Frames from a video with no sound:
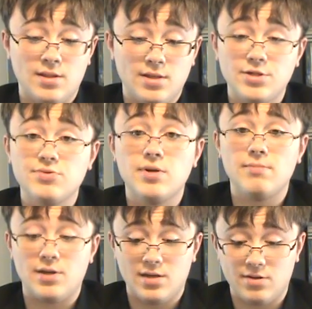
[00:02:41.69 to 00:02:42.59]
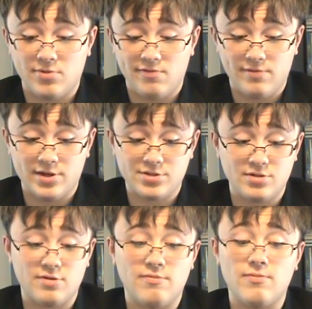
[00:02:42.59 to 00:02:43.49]
This should remain a
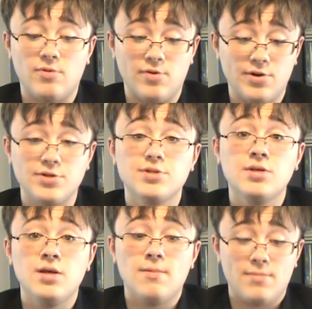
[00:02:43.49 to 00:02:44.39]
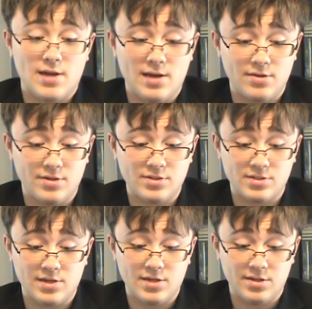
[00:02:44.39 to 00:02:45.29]
reflection of mores, patterns,
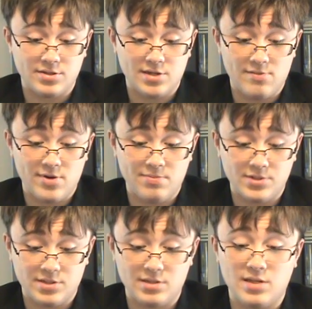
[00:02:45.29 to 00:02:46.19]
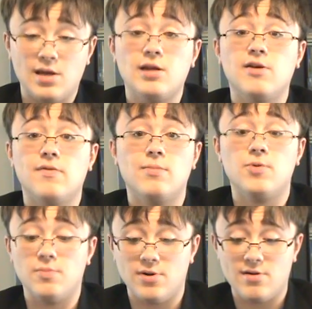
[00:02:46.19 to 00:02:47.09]
and ideals that represent the end of the
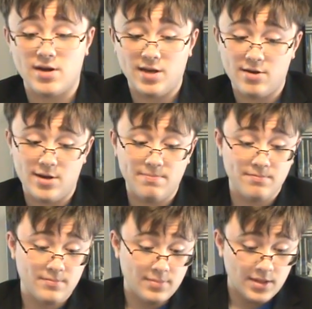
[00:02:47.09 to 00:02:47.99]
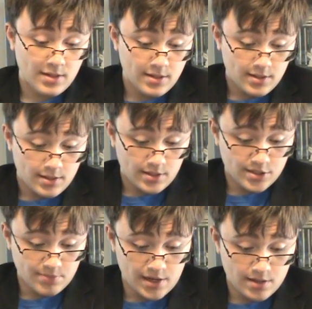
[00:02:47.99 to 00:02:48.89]
Mubarak era.
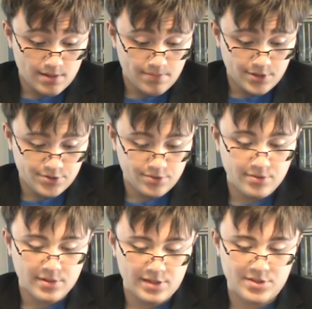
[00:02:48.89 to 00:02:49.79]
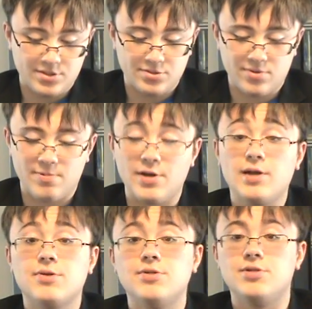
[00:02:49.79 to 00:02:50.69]
These may not be true glances or
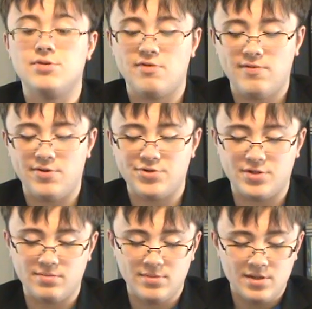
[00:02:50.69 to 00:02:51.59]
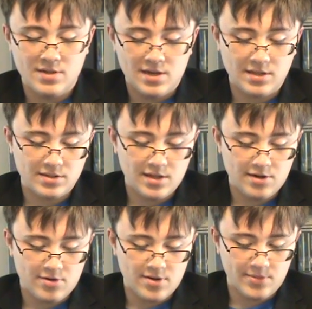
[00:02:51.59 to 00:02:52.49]
predictors into the future. I think
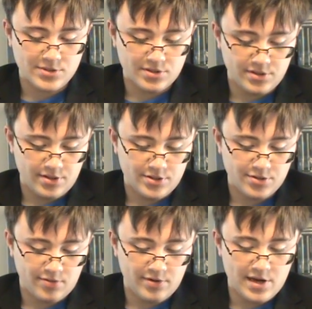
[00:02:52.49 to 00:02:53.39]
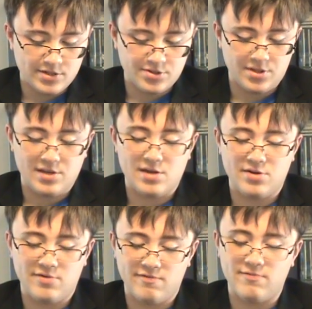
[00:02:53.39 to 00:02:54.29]
they are almost a knee-jerk reaction to the
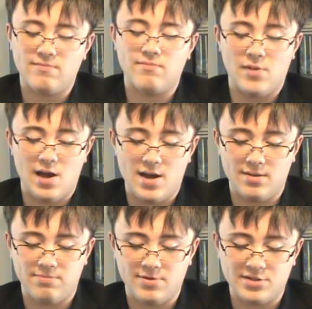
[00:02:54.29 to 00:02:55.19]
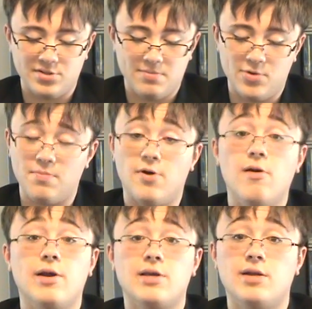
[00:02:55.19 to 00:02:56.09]
end of President
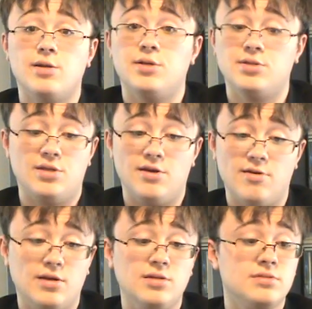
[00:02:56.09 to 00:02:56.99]
Mubarak and his era.